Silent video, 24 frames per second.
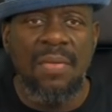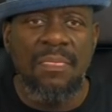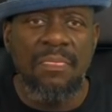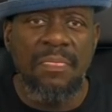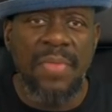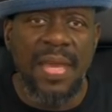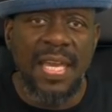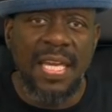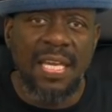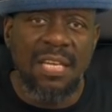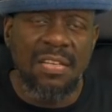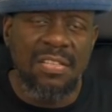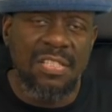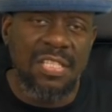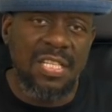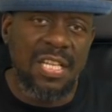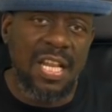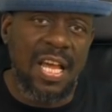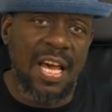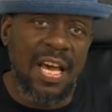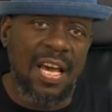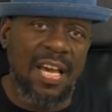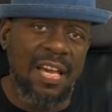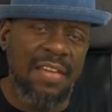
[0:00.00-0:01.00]
Maker's
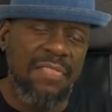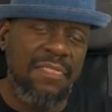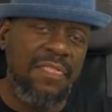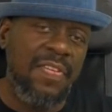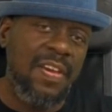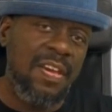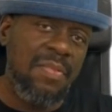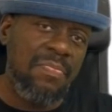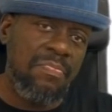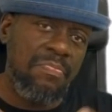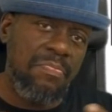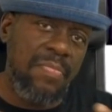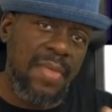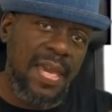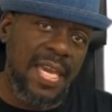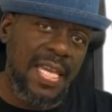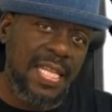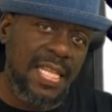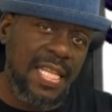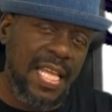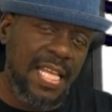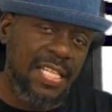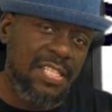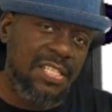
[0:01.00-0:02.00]
live,
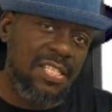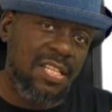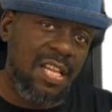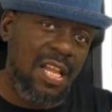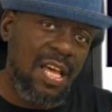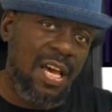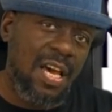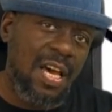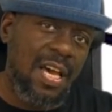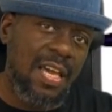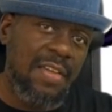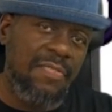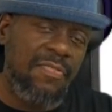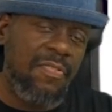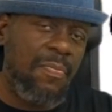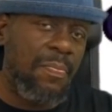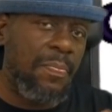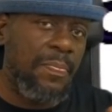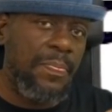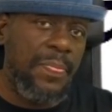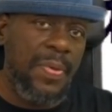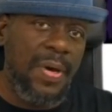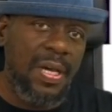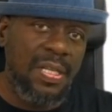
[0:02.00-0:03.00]
Mainnet's live,
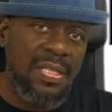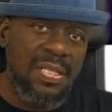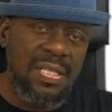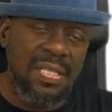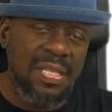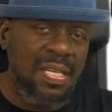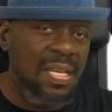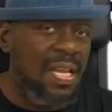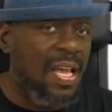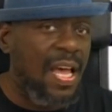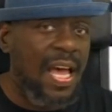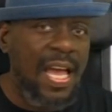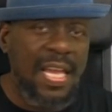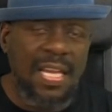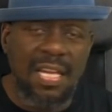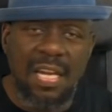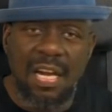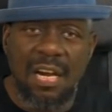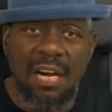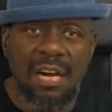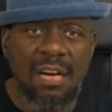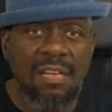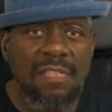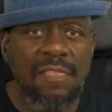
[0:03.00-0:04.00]
but I
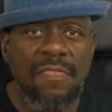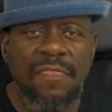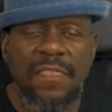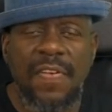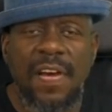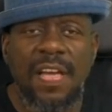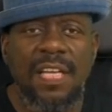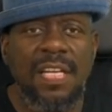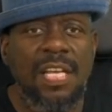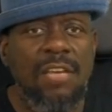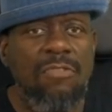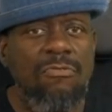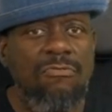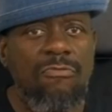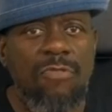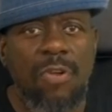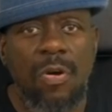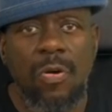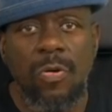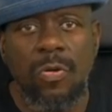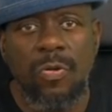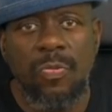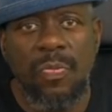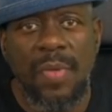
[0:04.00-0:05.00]
can't find a
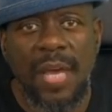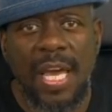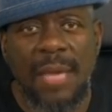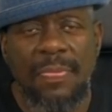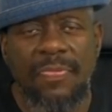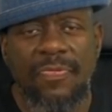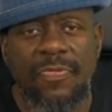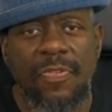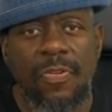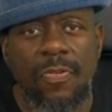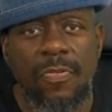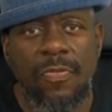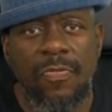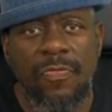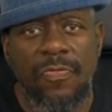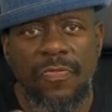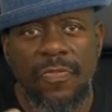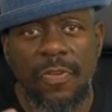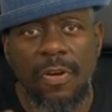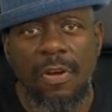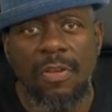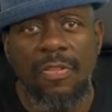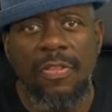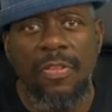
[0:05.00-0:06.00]
roadmap for
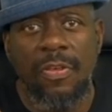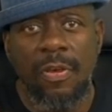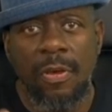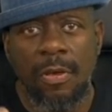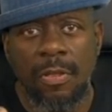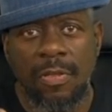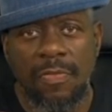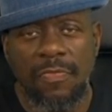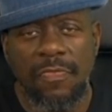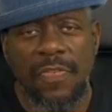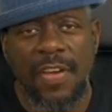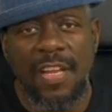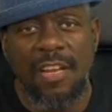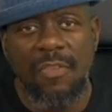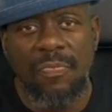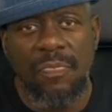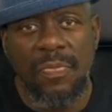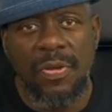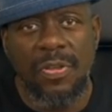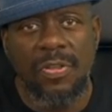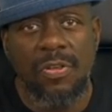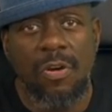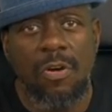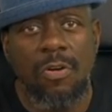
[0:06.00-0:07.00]
further
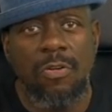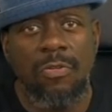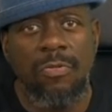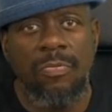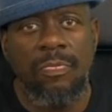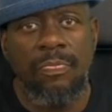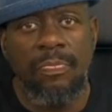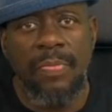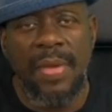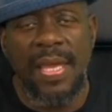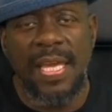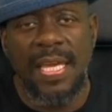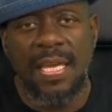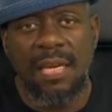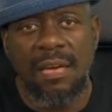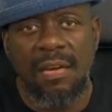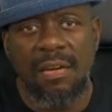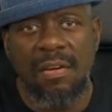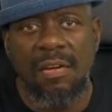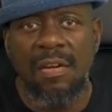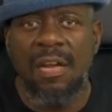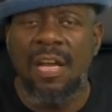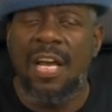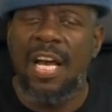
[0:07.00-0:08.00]
development on
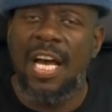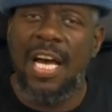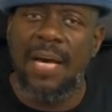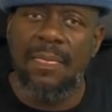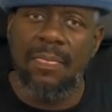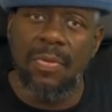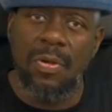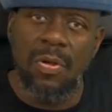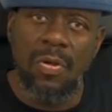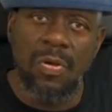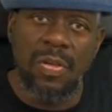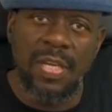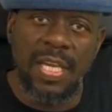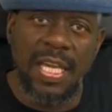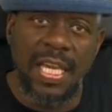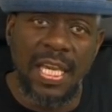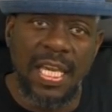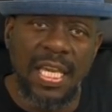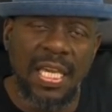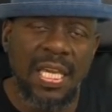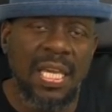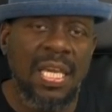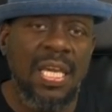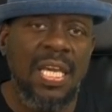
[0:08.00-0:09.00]
Maker. I'm
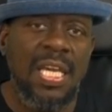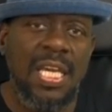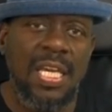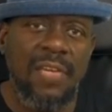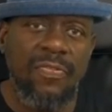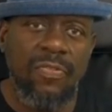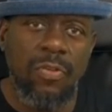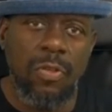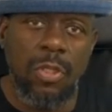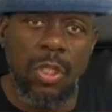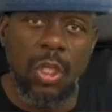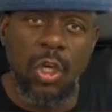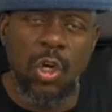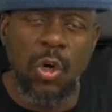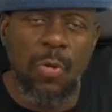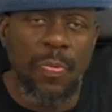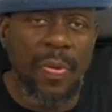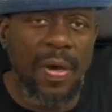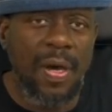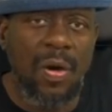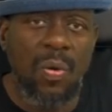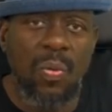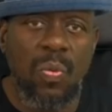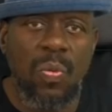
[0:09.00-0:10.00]
looking. If you know
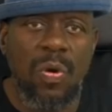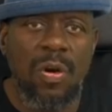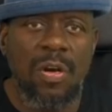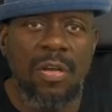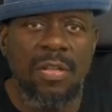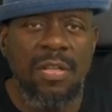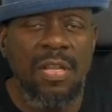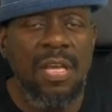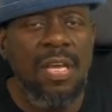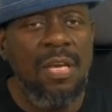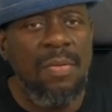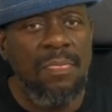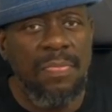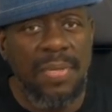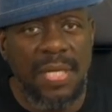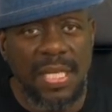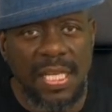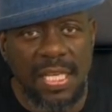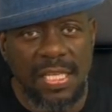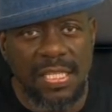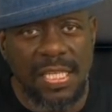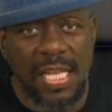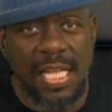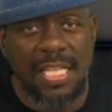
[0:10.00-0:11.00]
about one,
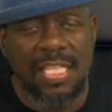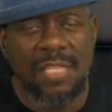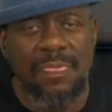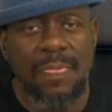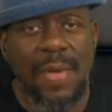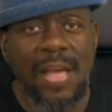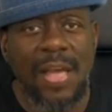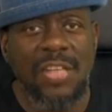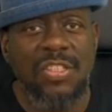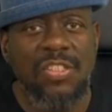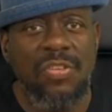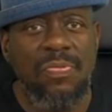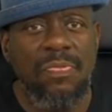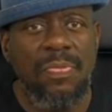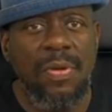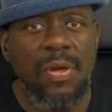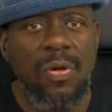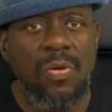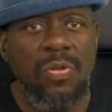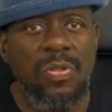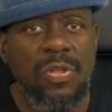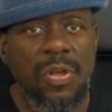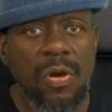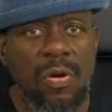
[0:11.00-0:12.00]
please let
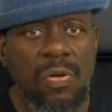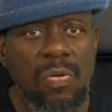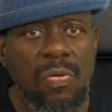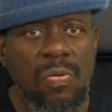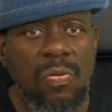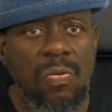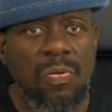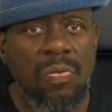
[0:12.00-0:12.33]
SmashingBloke know.